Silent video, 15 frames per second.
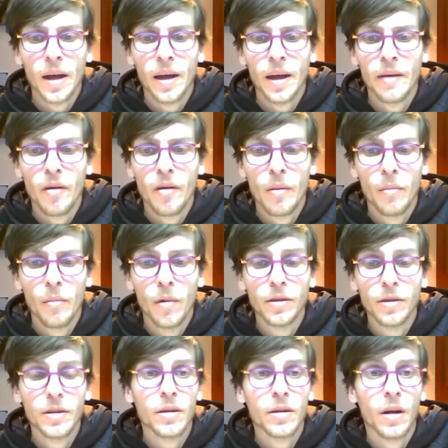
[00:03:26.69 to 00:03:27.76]
have a
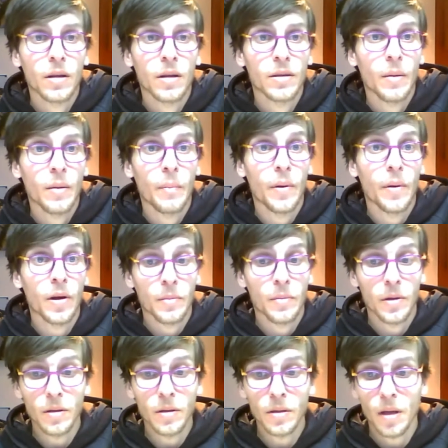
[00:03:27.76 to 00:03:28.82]
multicolored
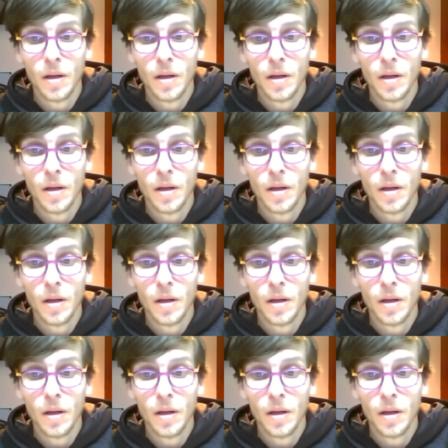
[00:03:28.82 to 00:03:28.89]
apartment,